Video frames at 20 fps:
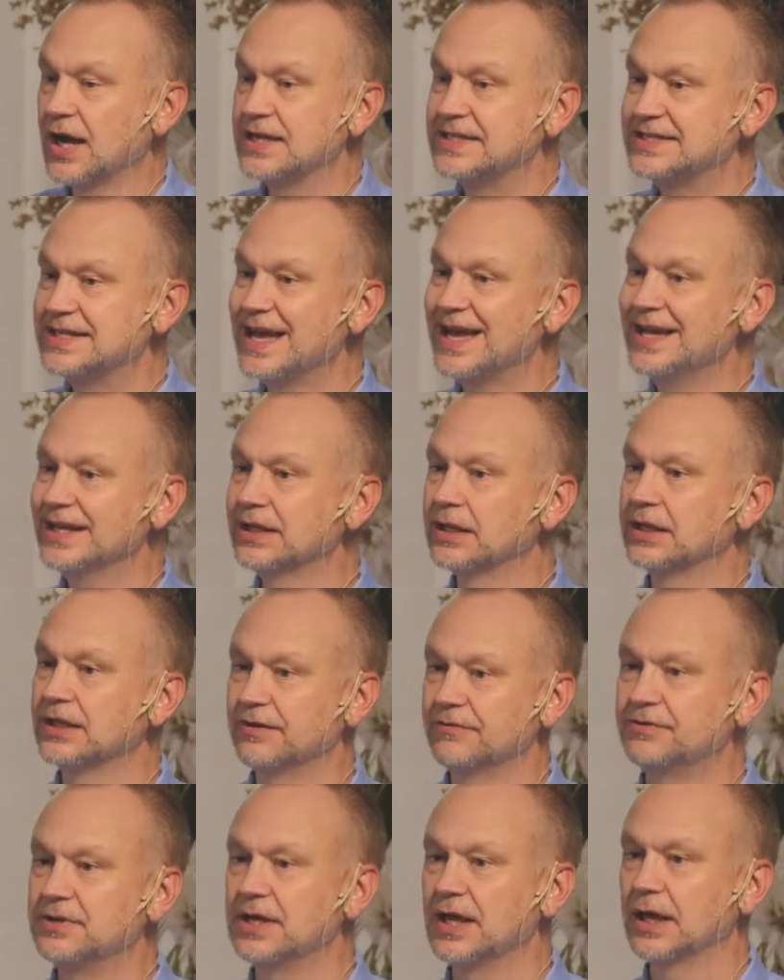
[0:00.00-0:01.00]
Isaiah
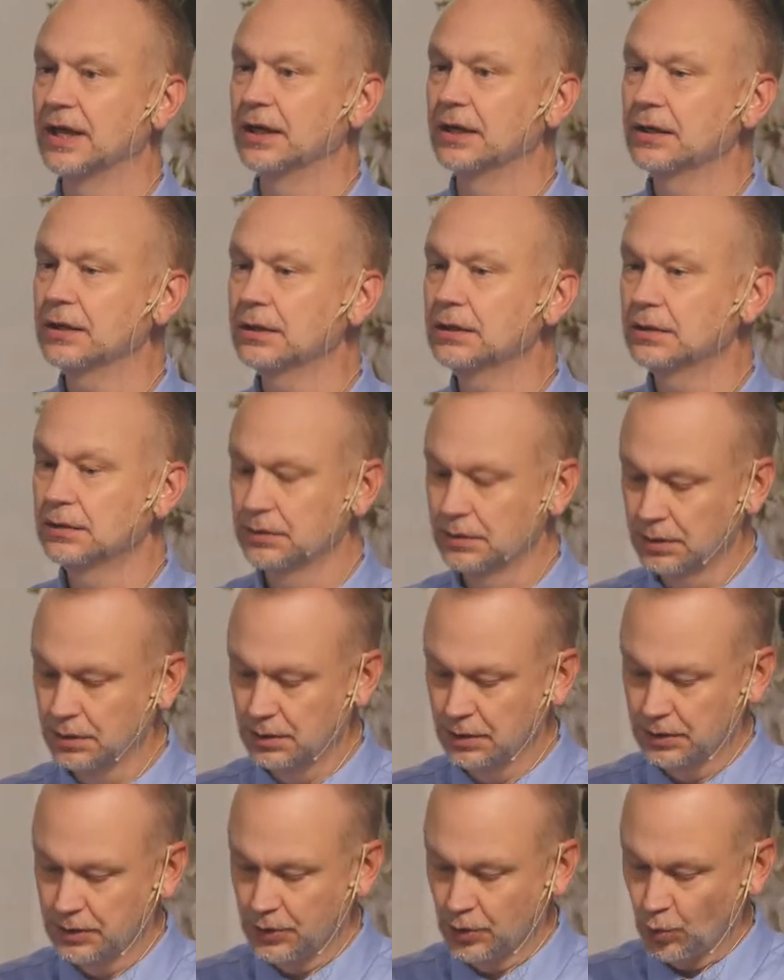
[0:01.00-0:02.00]
lived in
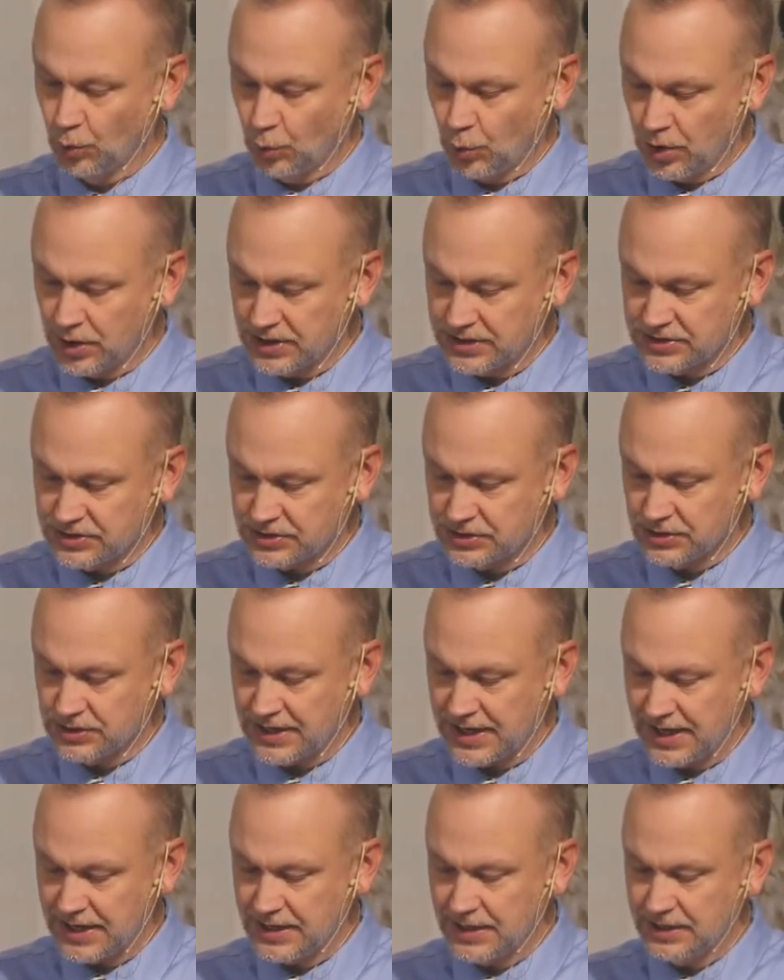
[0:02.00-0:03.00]
was
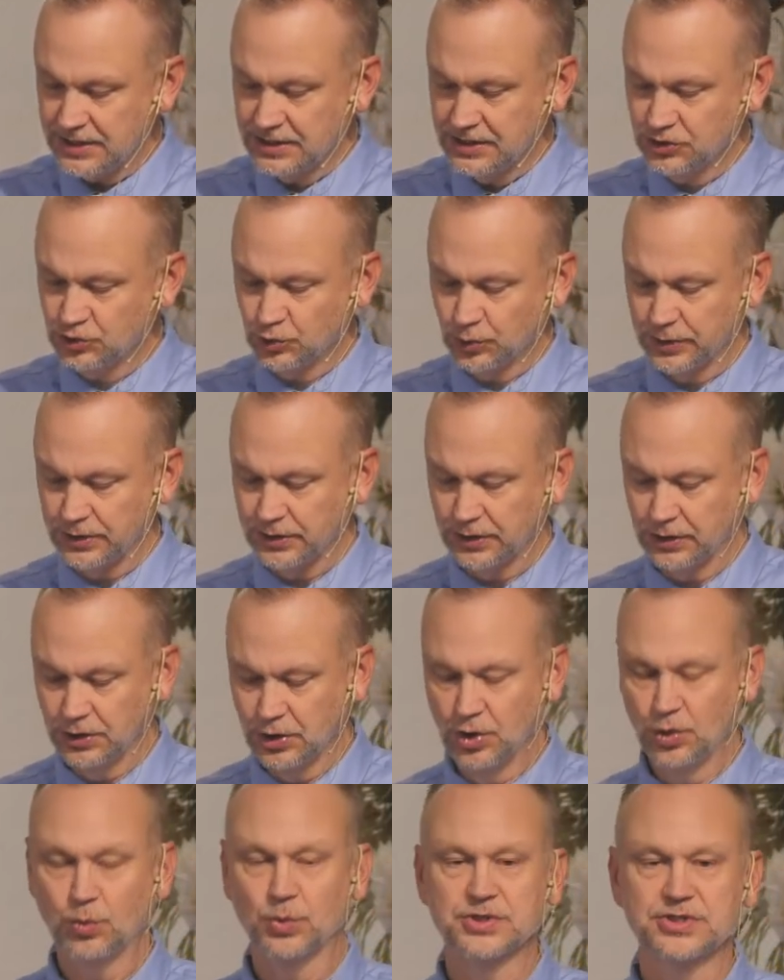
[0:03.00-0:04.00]
that Israel
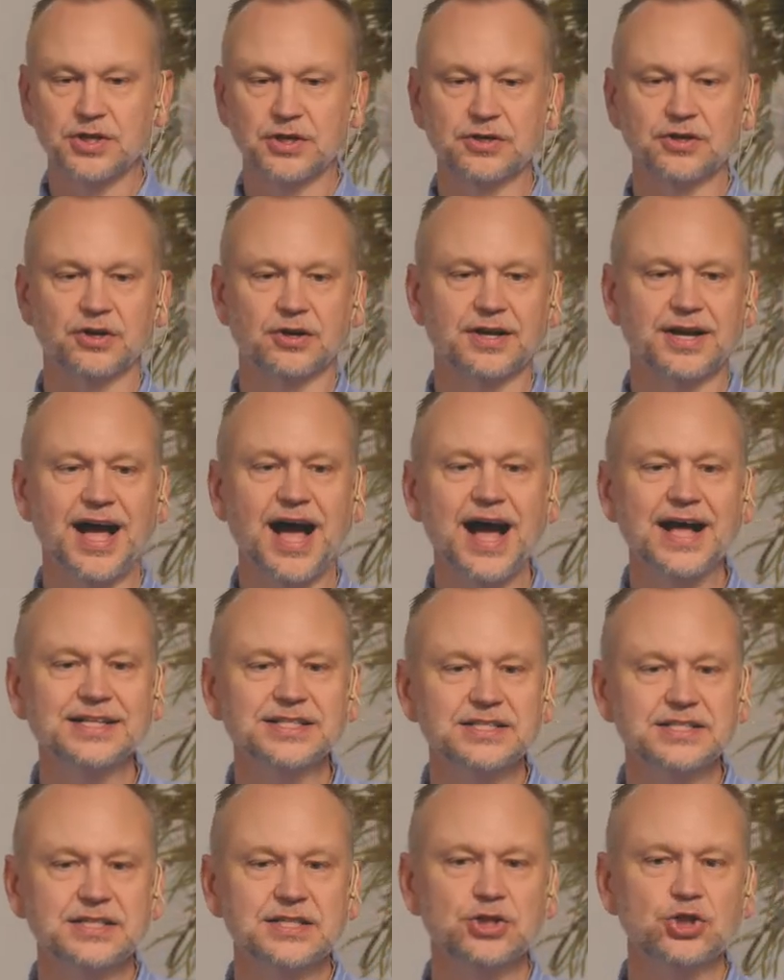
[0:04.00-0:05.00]
was under
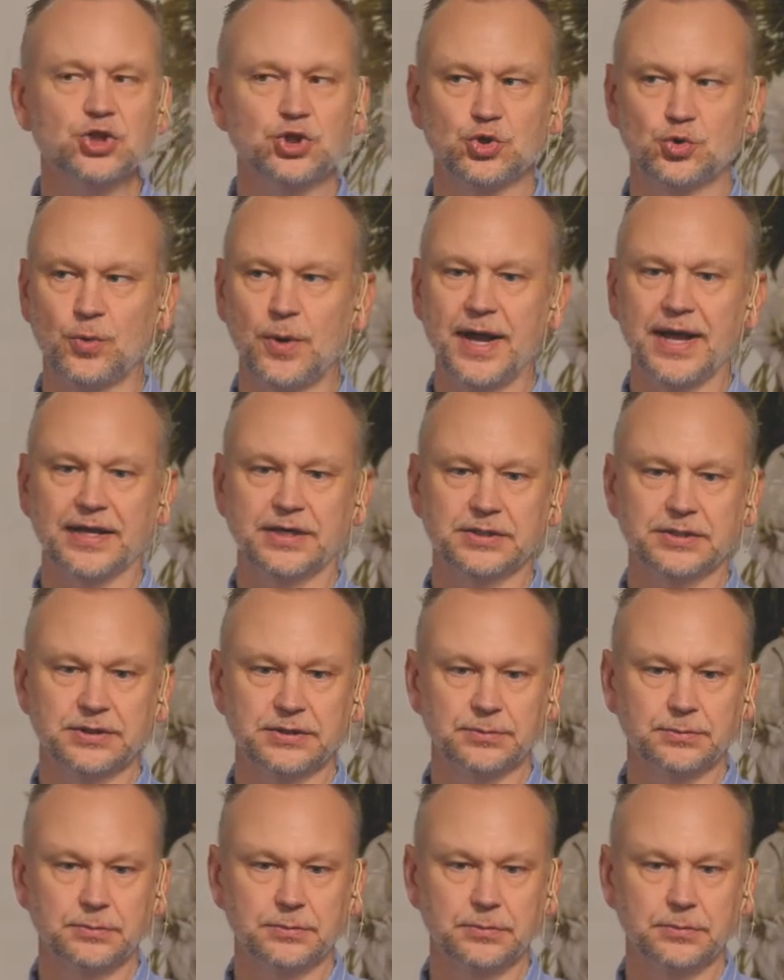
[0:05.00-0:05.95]
constant threat